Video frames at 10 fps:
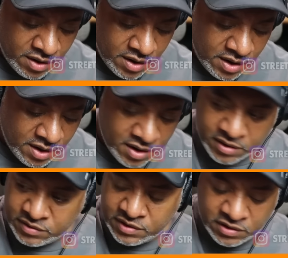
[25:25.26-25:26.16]

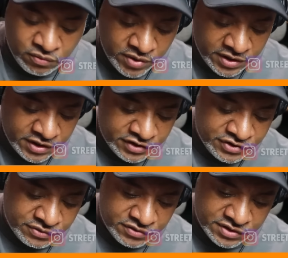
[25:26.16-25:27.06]
And he went
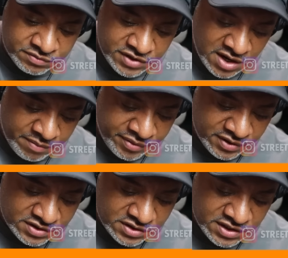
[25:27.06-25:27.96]
into some
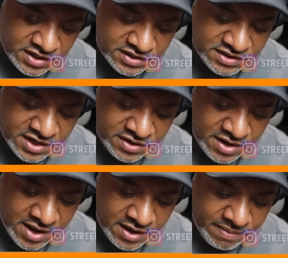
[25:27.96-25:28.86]
topics. He said
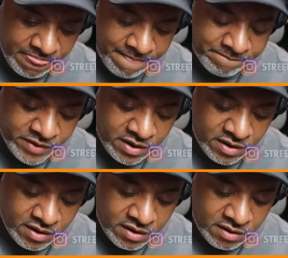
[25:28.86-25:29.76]
that
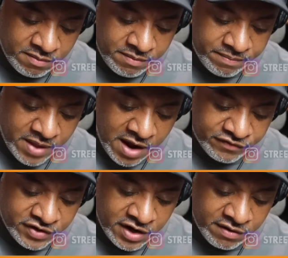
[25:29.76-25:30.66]

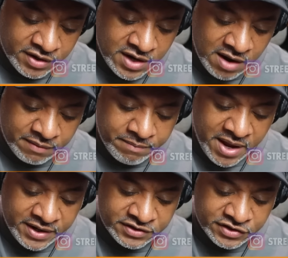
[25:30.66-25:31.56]
after Eric got
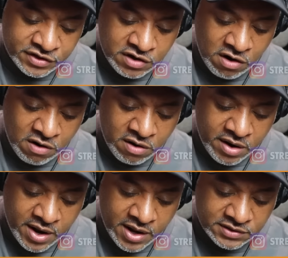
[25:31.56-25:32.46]
back into the car,
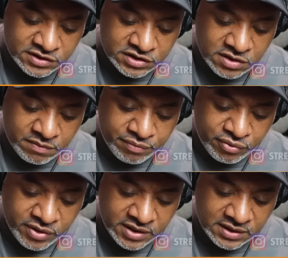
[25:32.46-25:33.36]
at some
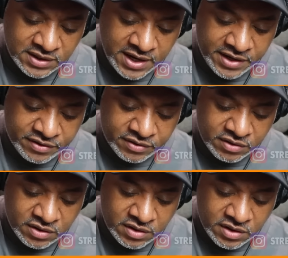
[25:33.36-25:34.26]
point
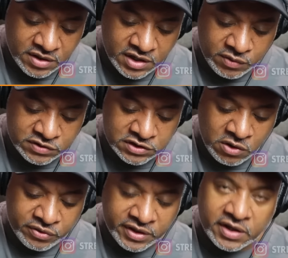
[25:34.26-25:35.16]
later, he was
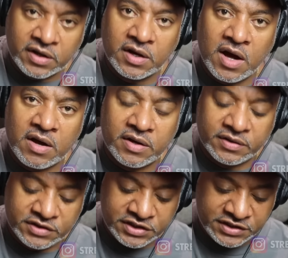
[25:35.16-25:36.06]
loading a
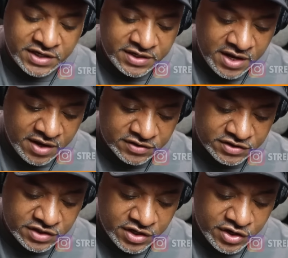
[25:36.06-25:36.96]
gun. She said,
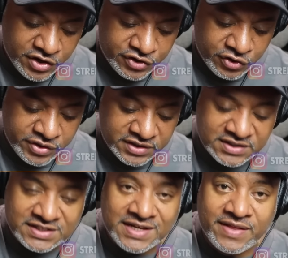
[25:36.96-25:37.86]
yes. You didn't
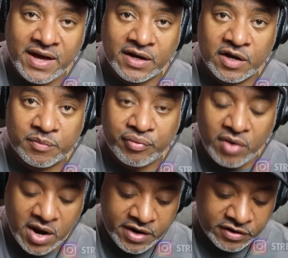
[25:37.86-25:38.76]
see that gun
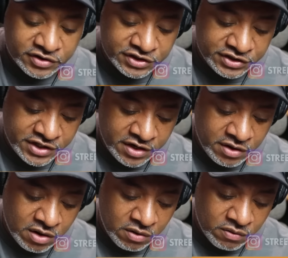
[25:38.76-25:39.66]
prior. She said,
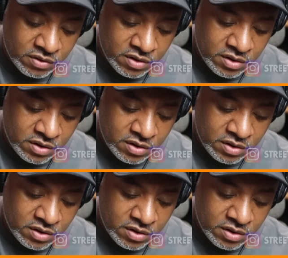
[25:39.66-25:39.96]
no.